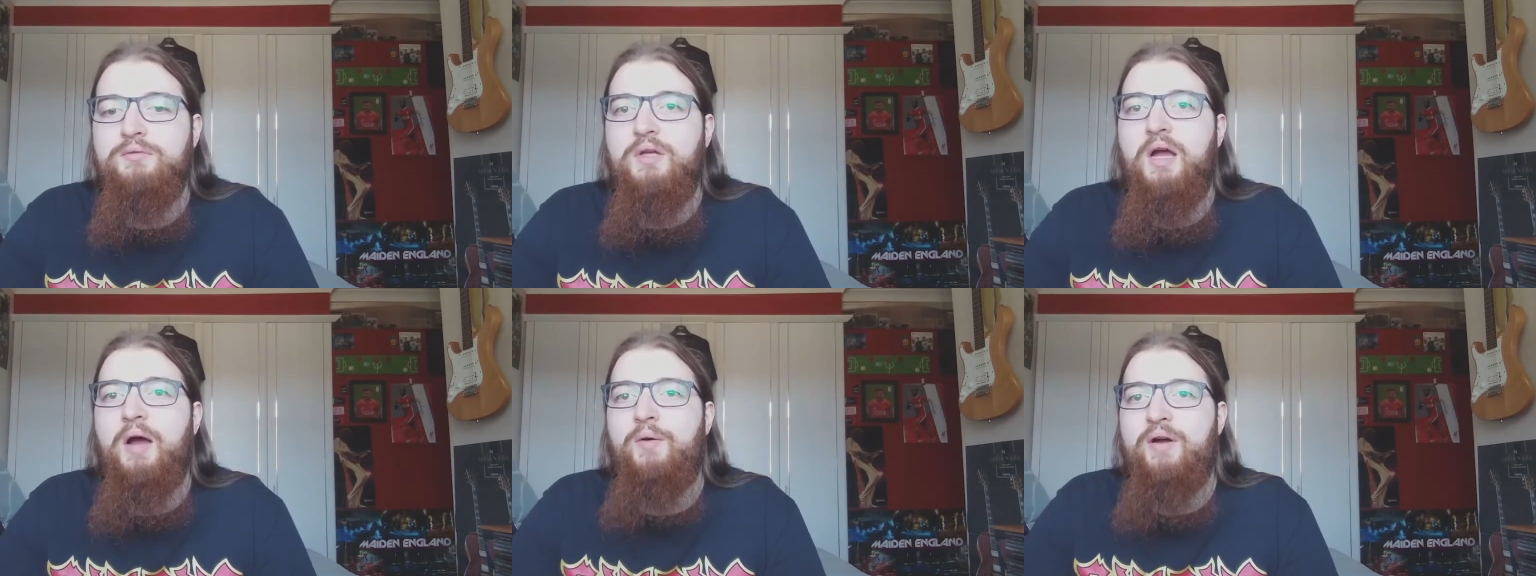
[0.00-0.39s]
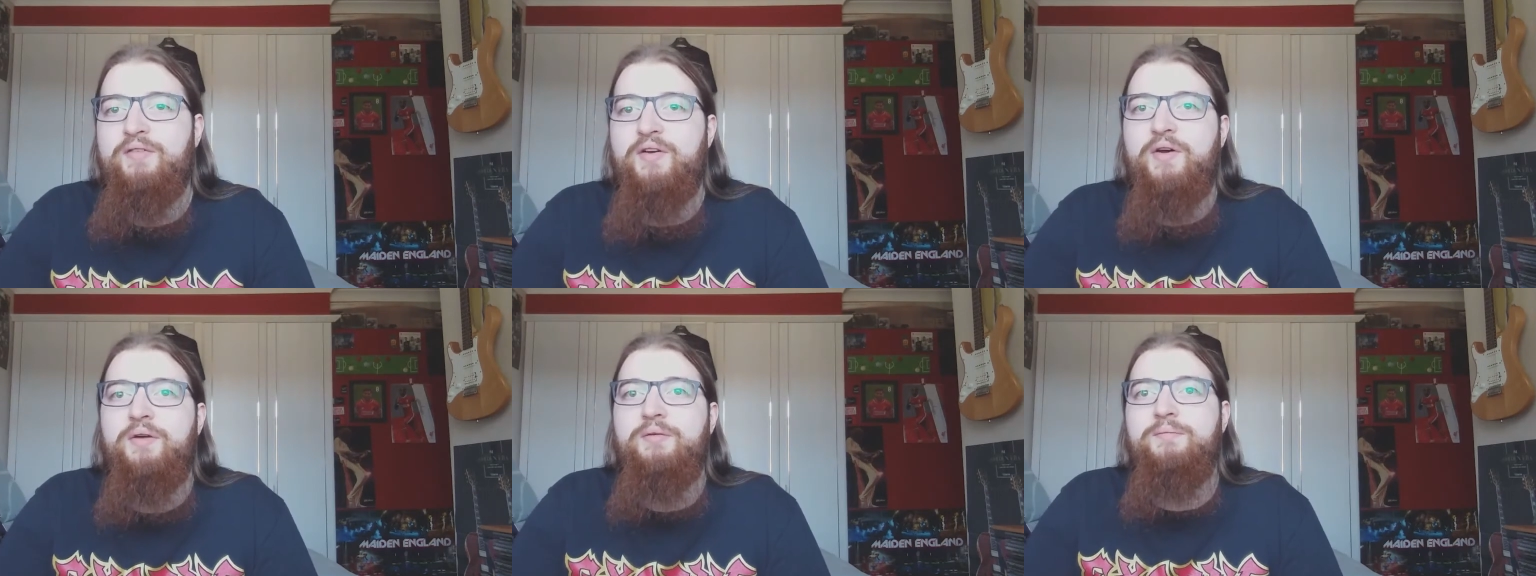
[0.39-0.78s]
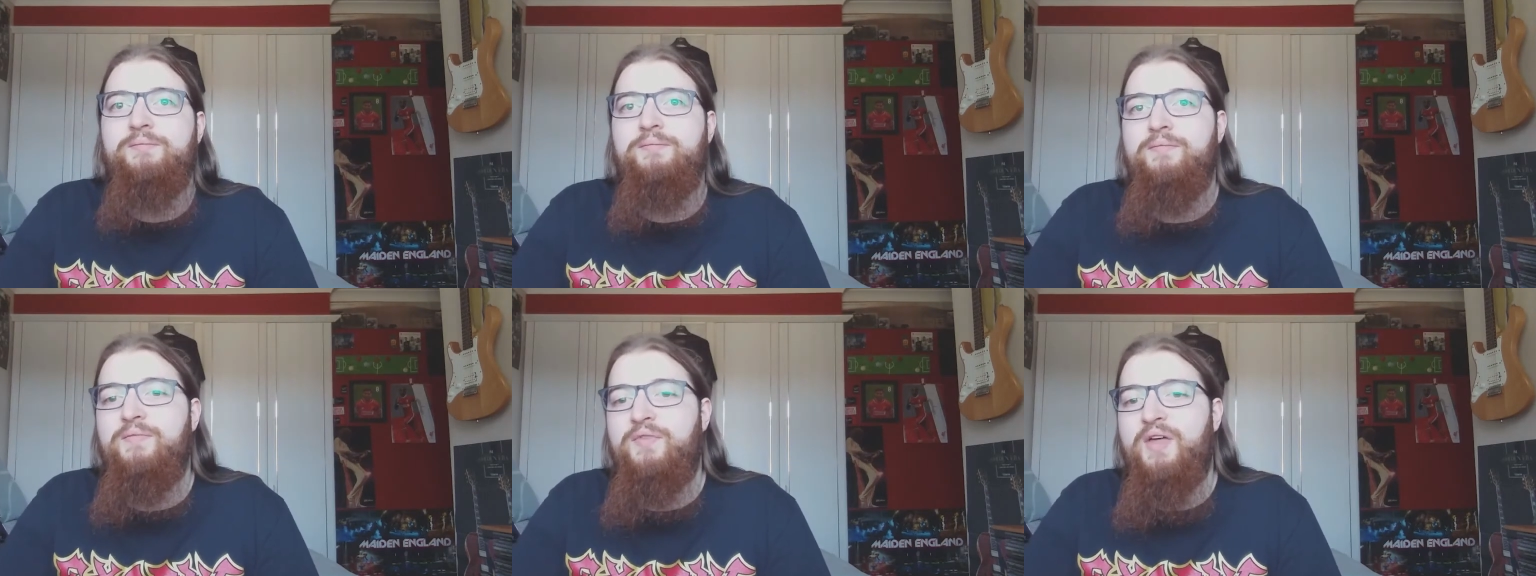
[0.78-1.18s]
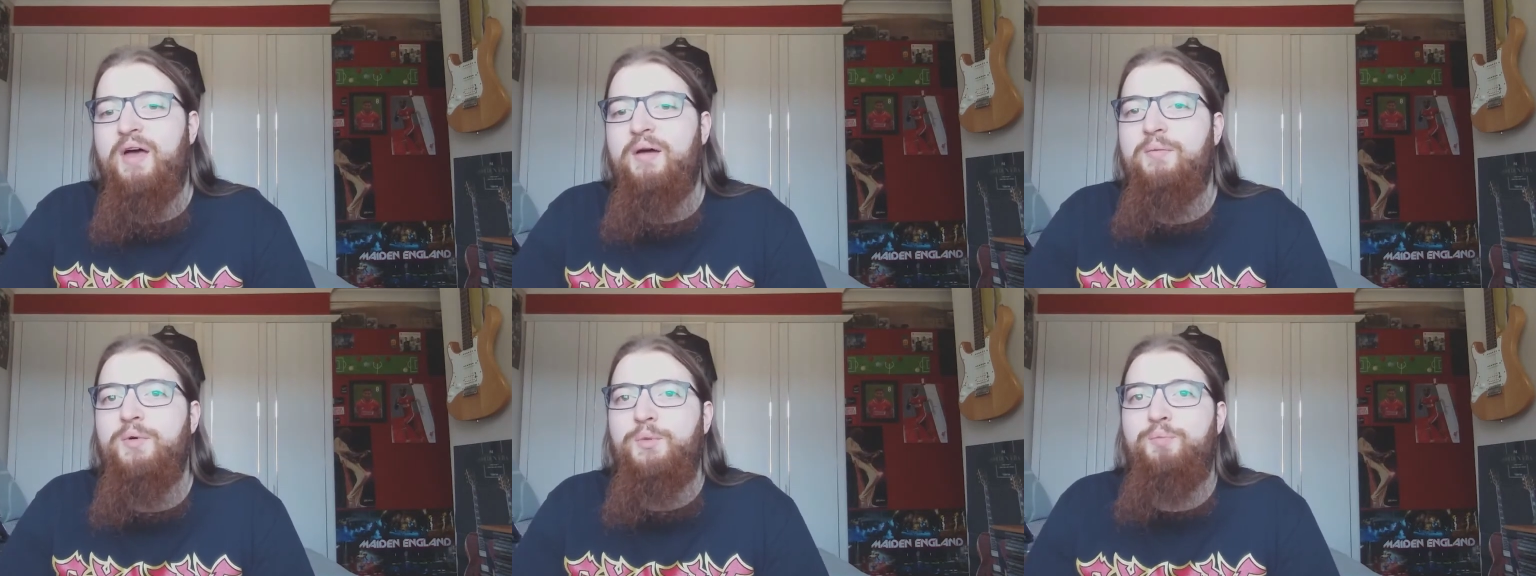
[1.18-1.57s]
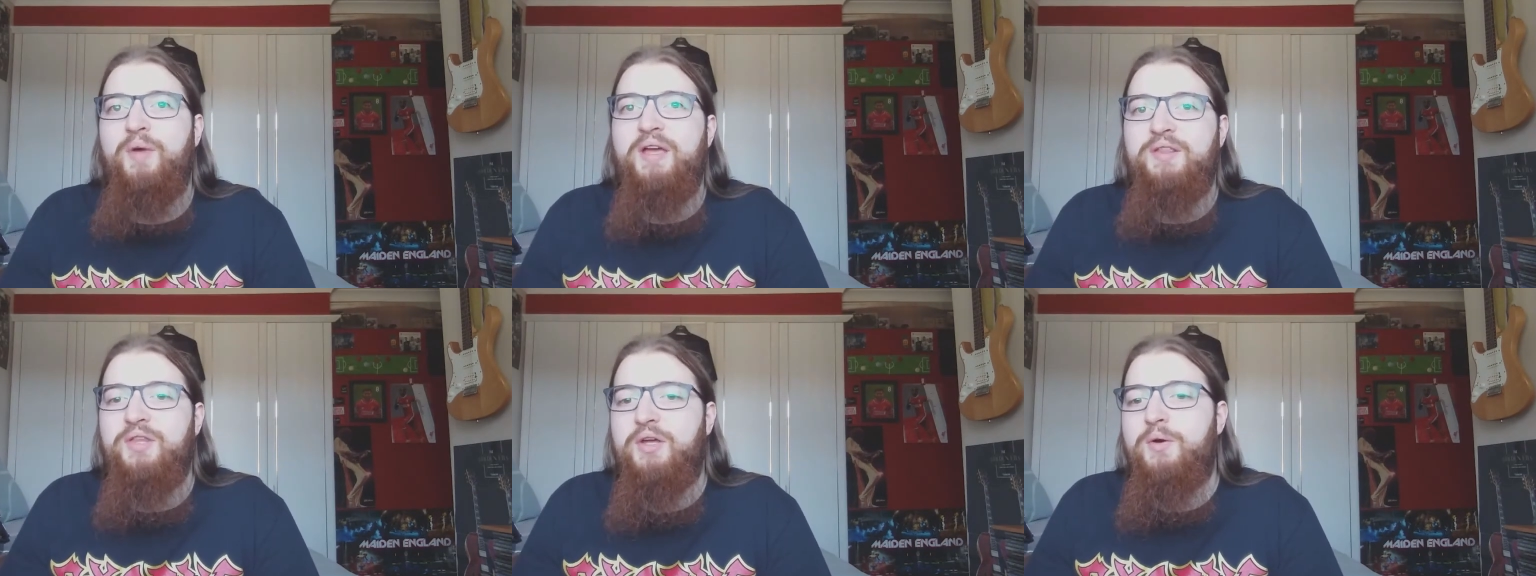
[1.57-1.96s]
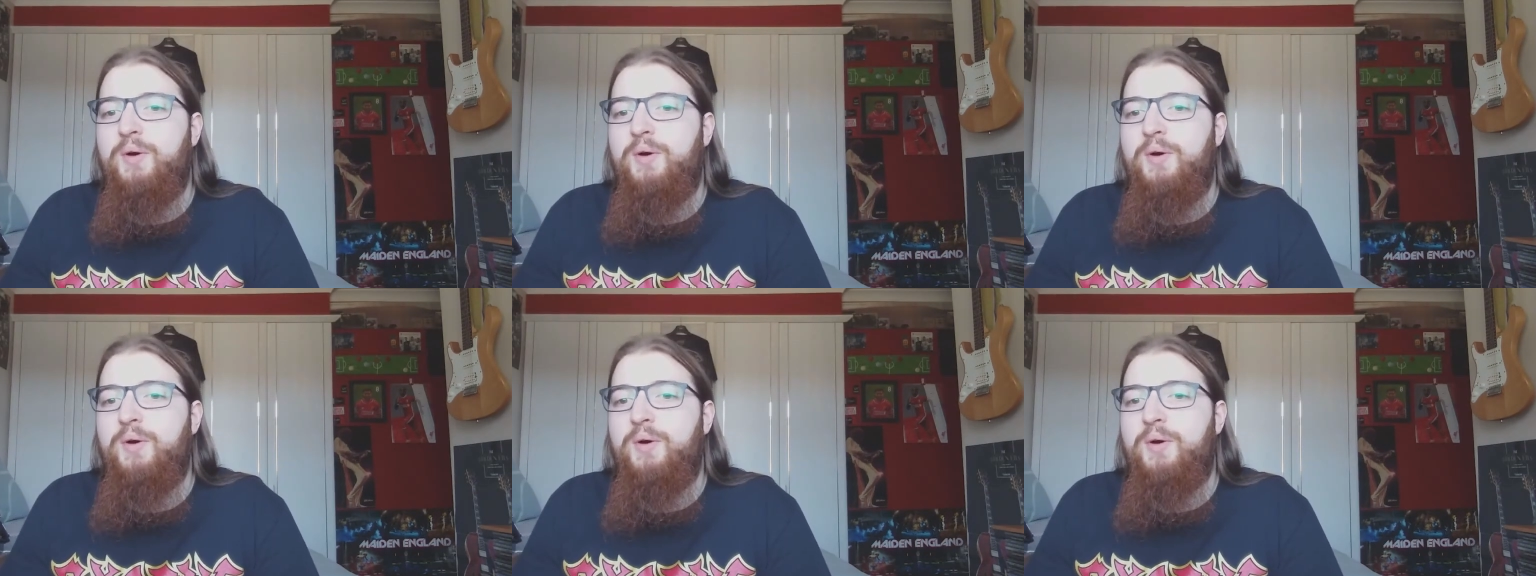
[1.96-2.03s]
However, that would beg the